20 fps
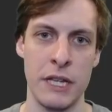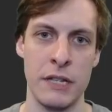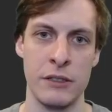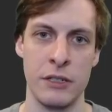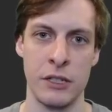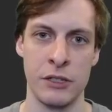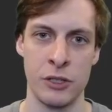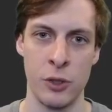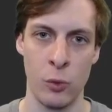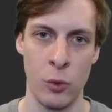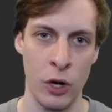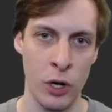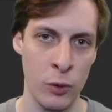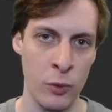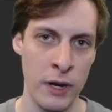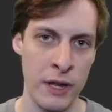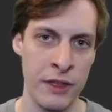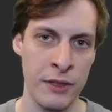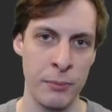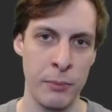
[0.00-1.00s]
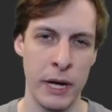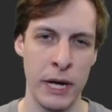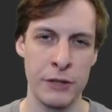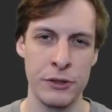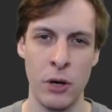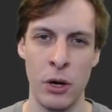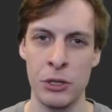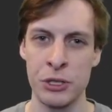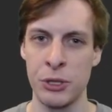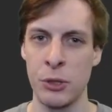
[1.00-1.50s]
easiest to work with, but it's
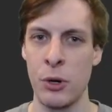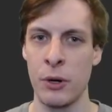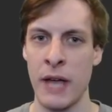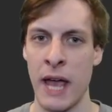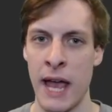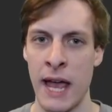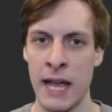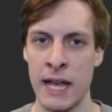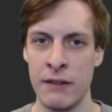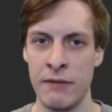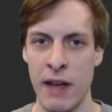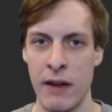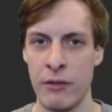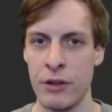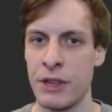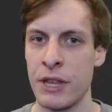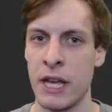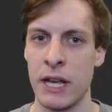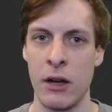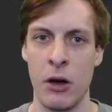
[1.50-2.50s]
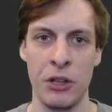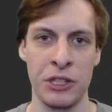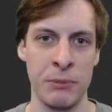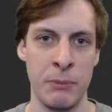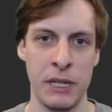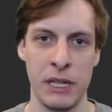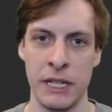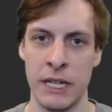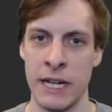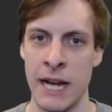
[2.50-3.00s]
also okay if everything
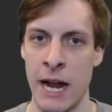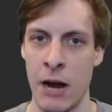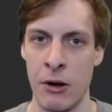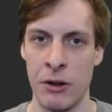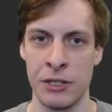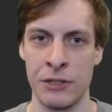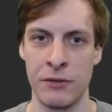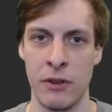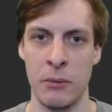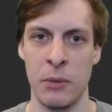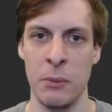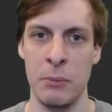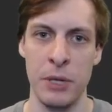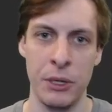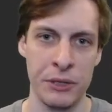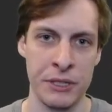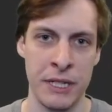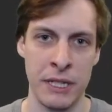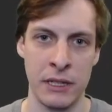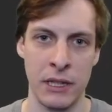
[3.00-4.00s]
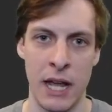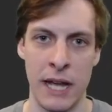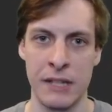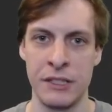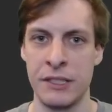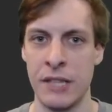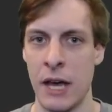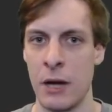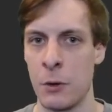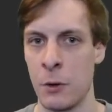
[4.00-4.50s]
ultimately inherits from a built-in like
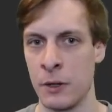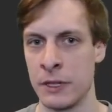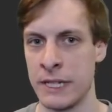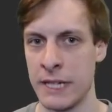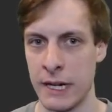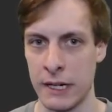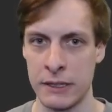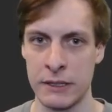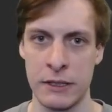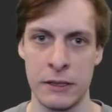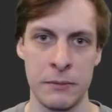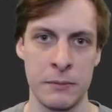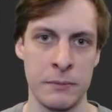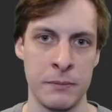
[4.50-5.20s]
set or dict.